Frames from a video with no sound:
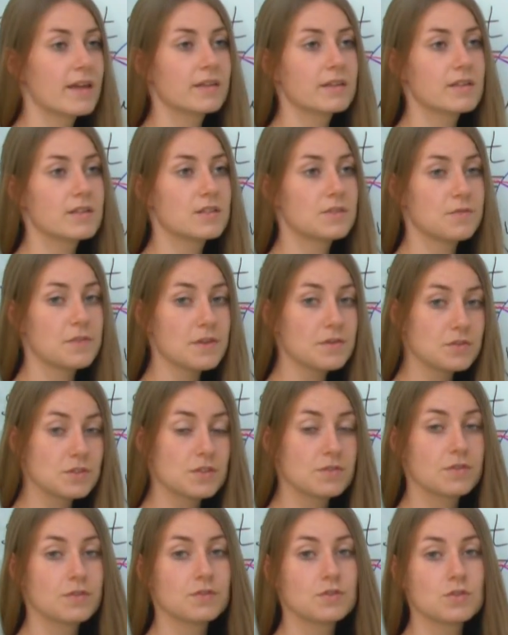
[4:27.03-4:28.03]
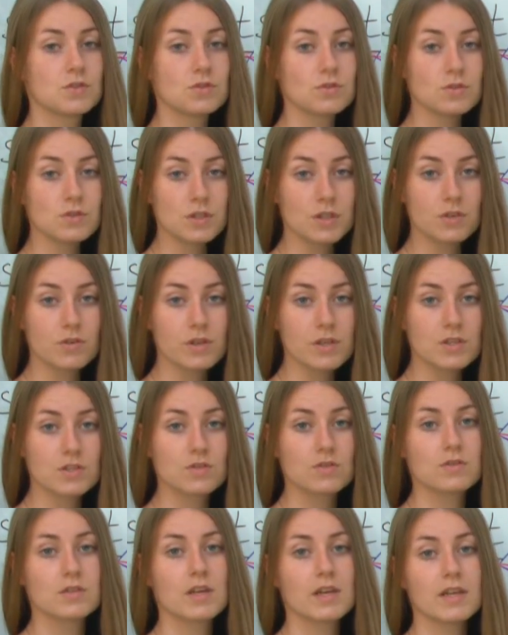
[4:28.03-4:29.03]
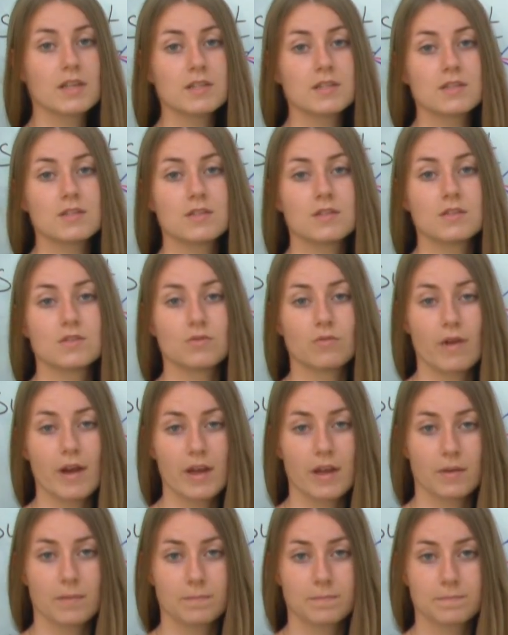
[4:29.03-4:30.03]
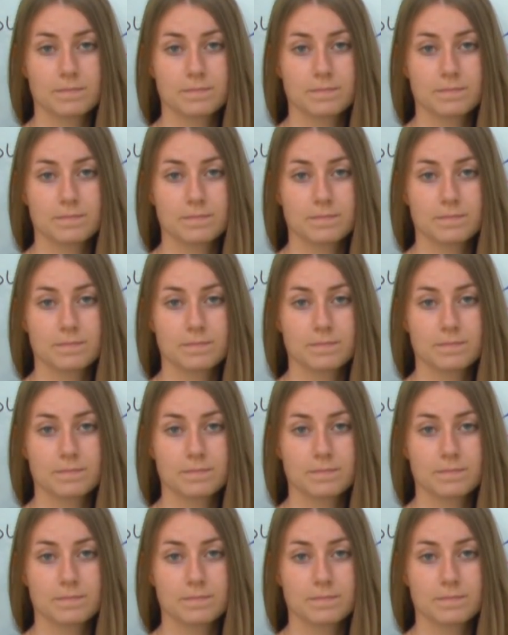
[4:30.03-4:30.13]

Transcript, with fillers: angles fifty to fifty-two degrees to the incident ray.